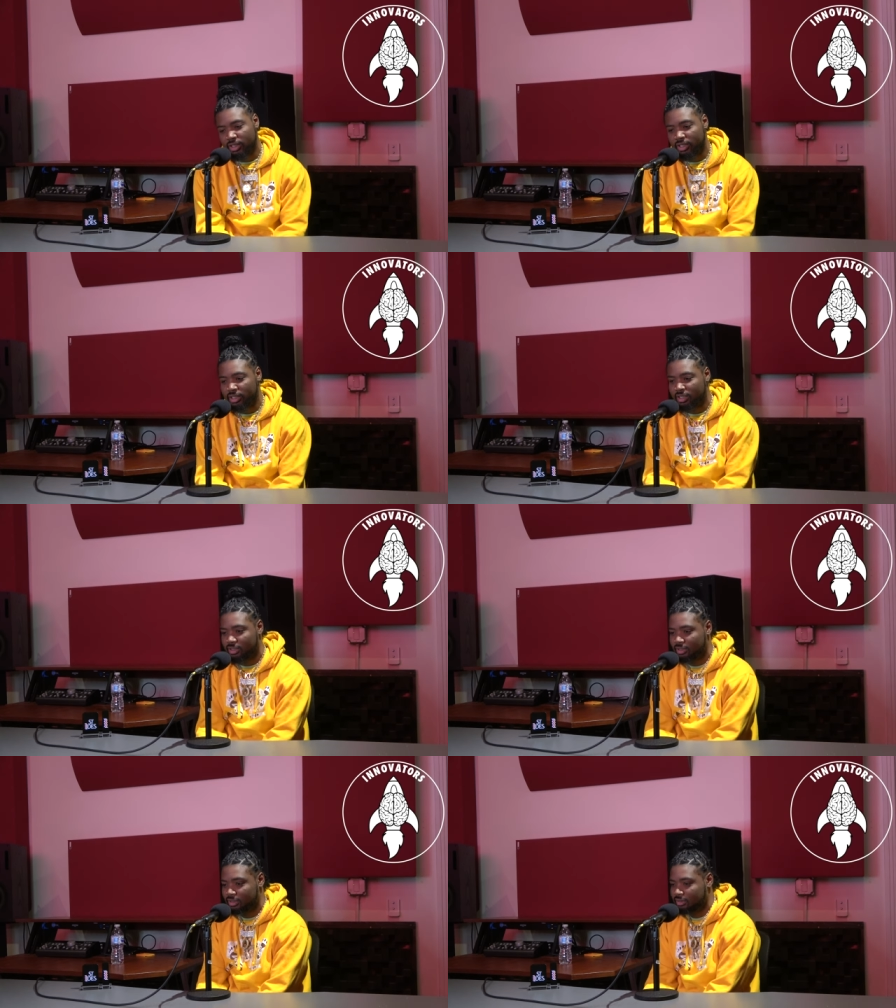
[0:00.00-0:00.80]

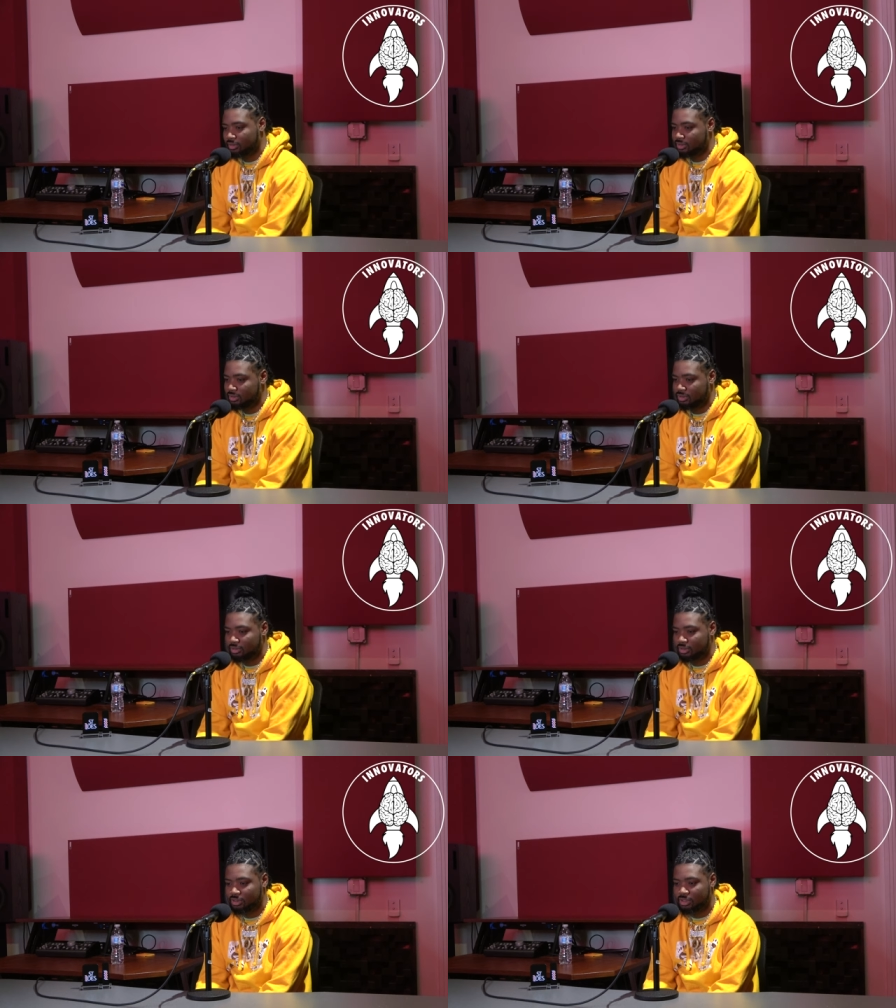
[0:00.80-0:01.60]
Uh,
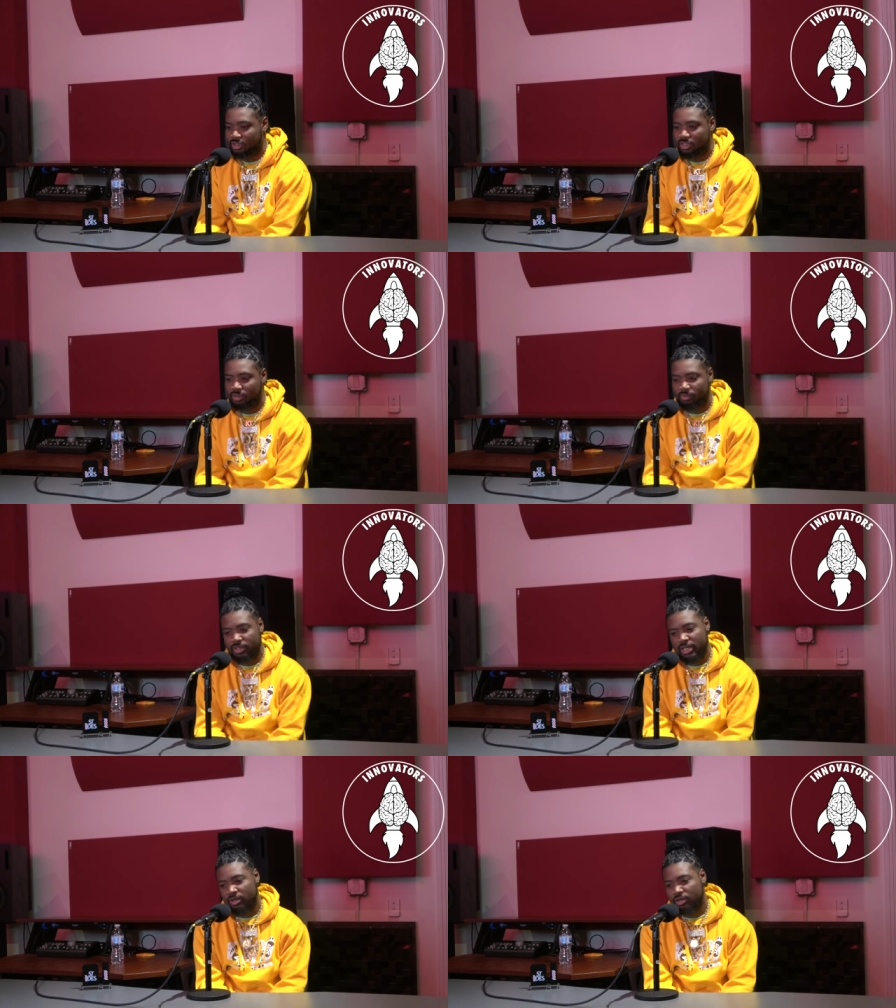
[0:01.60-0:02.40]
shit,
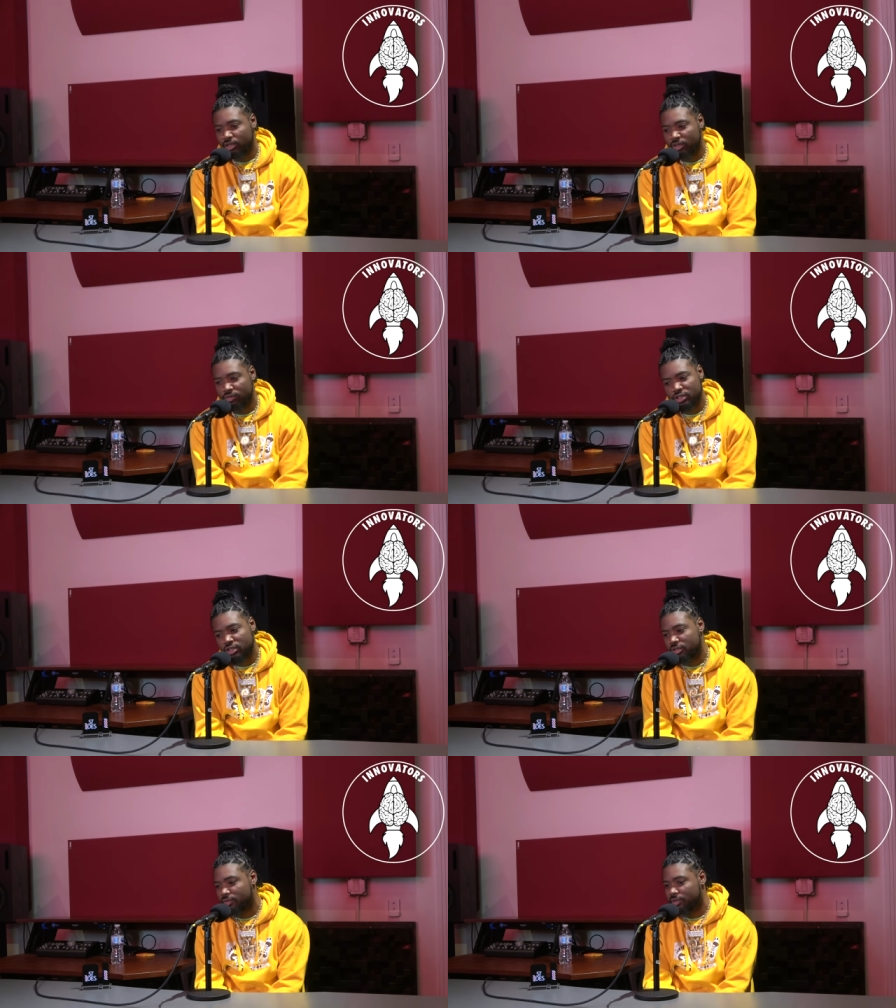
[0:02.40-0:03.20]
down to earth,
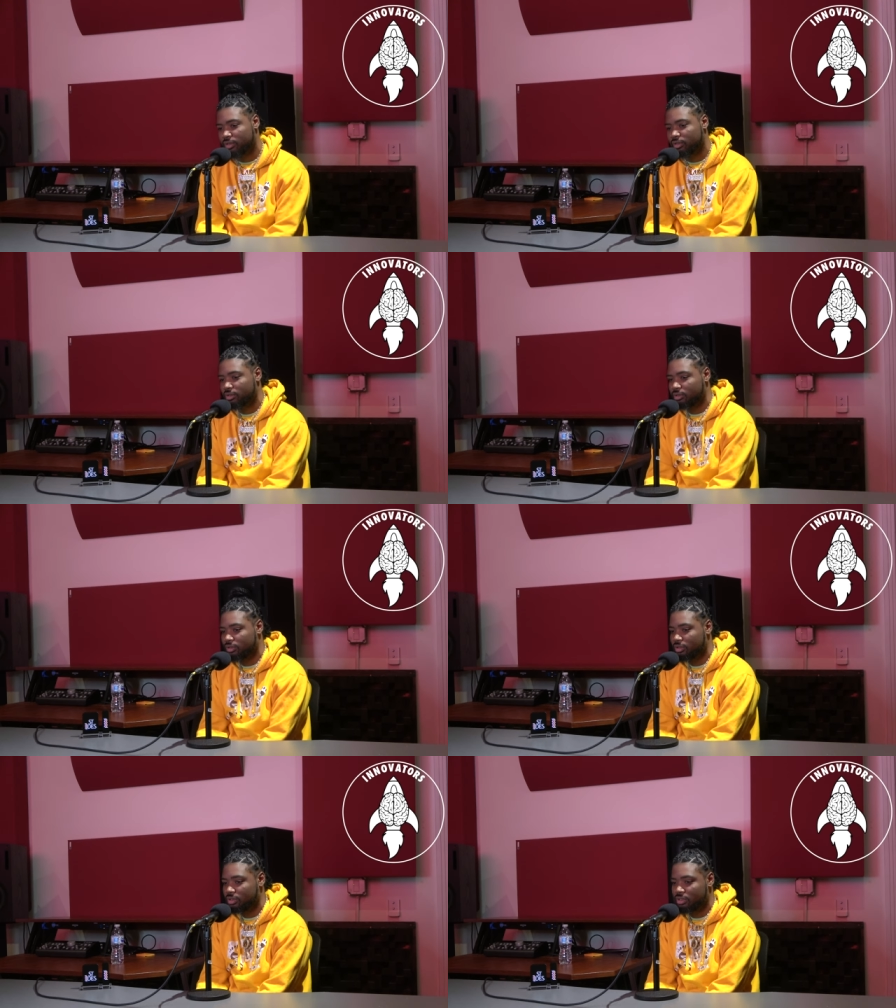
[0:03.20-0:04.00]
genuine.
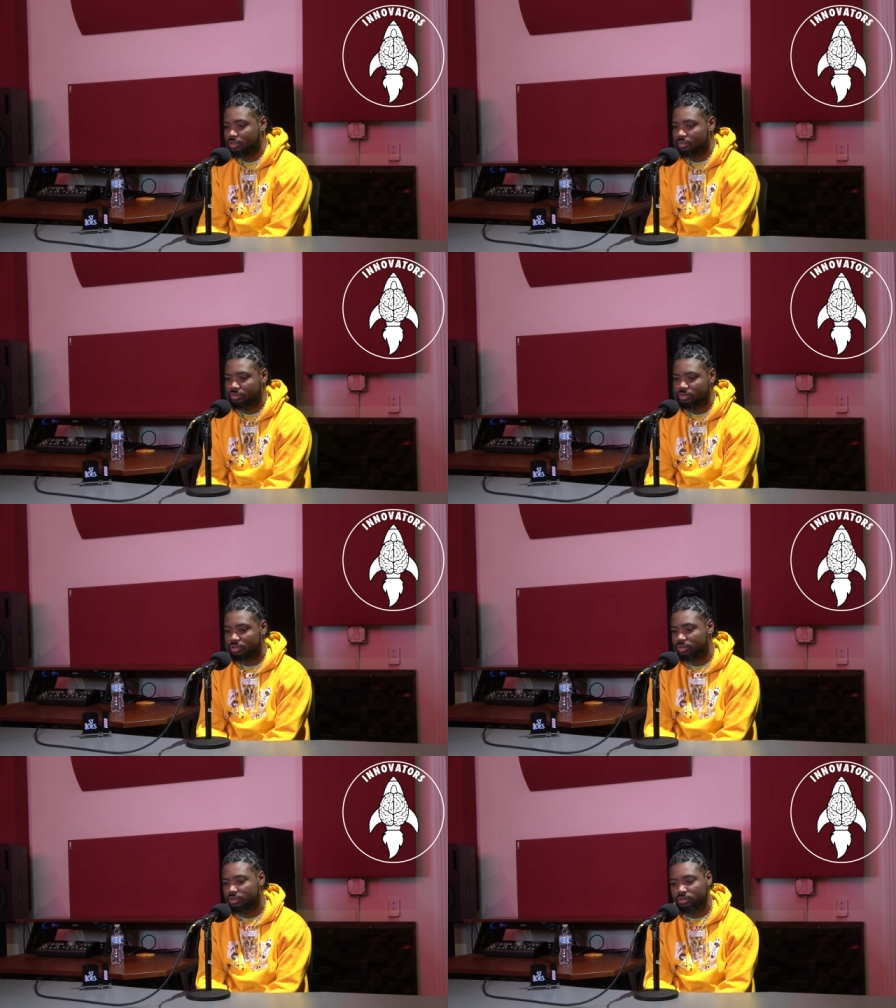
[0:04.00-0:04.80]
You know,
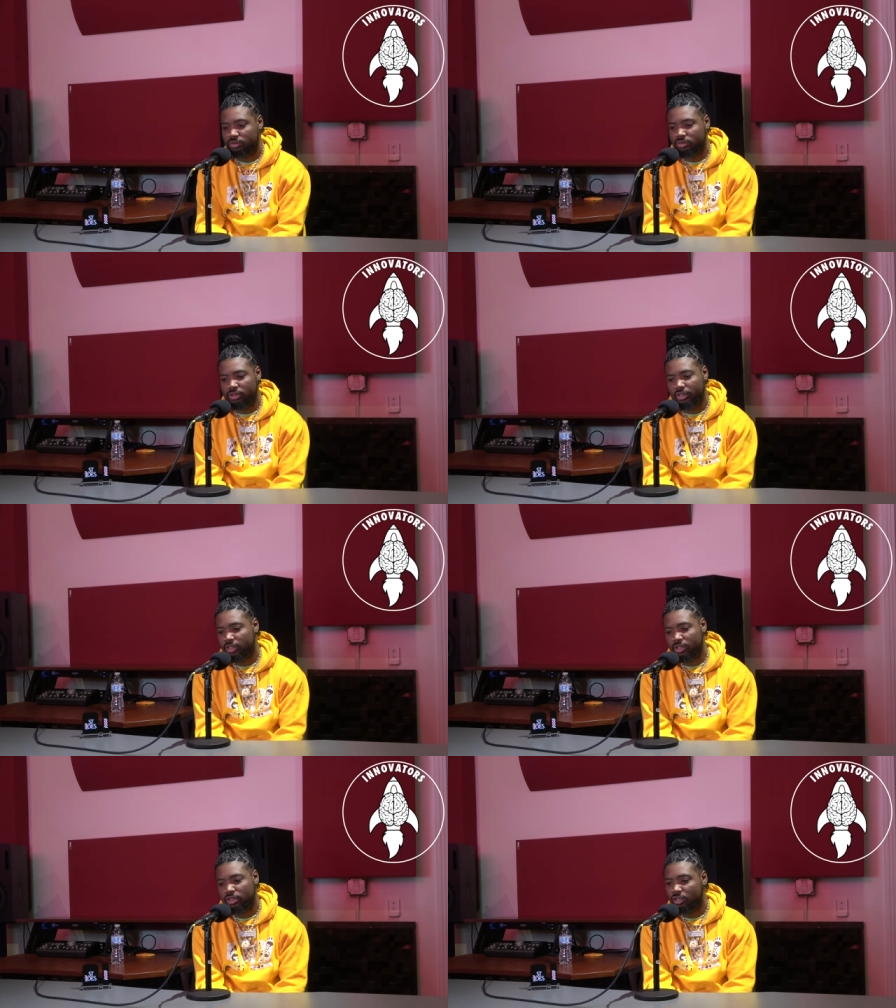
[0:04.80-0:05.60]
just a
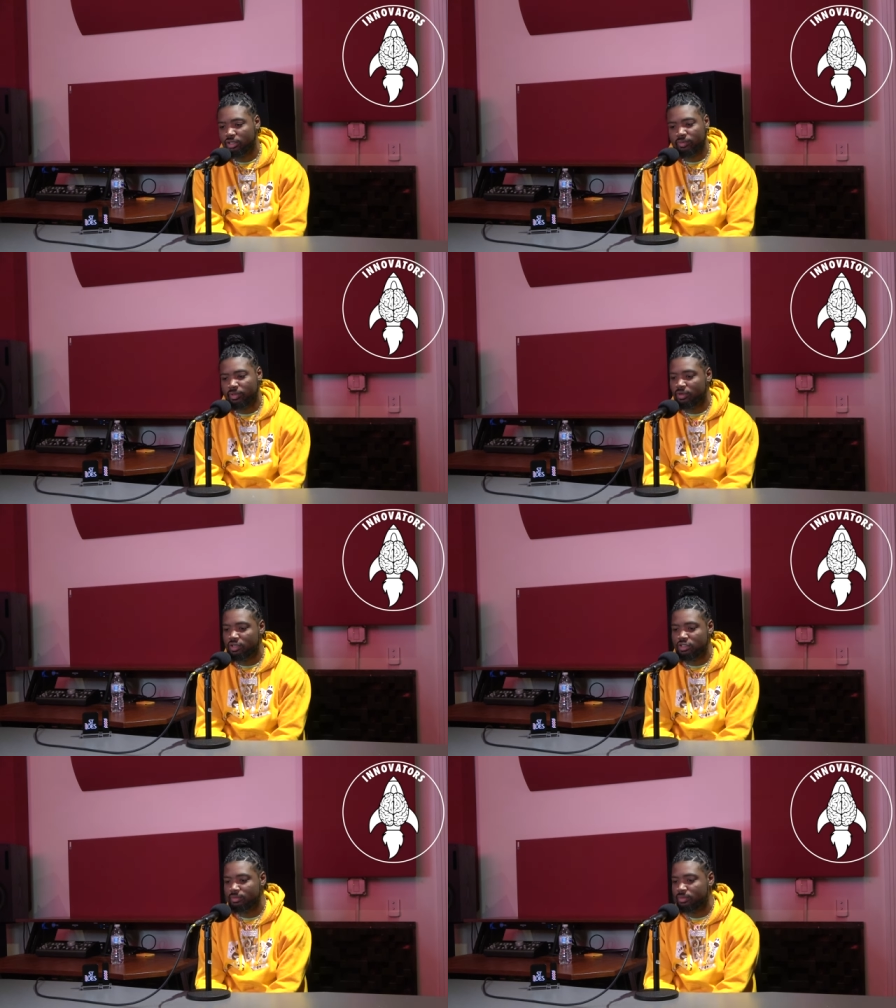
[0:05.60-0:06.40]
hundred all the way
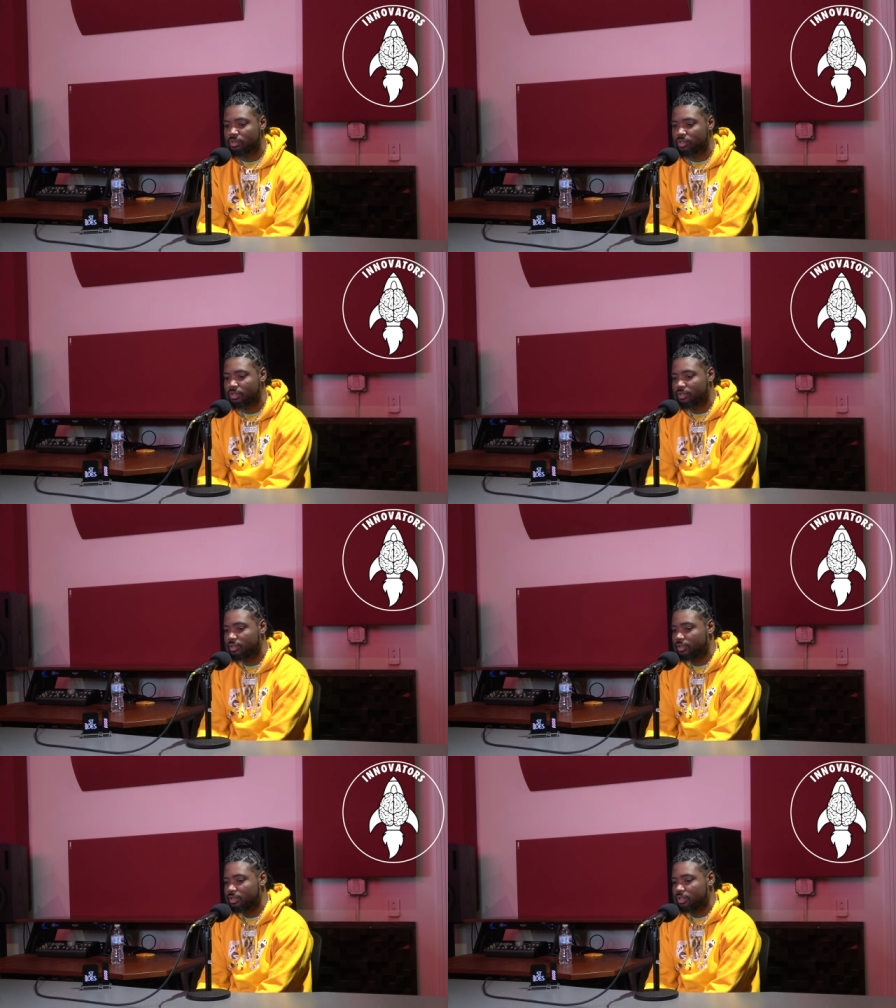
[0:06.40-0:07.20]
across the board.
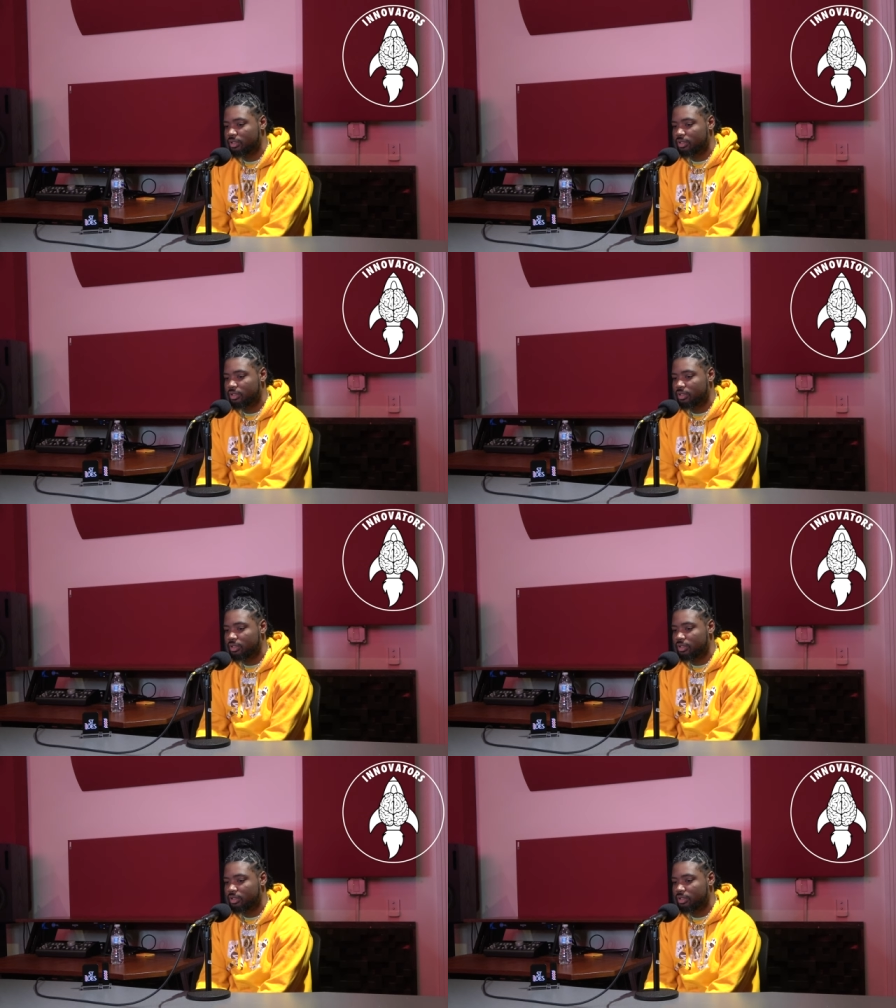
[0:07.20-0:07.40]
Yeah.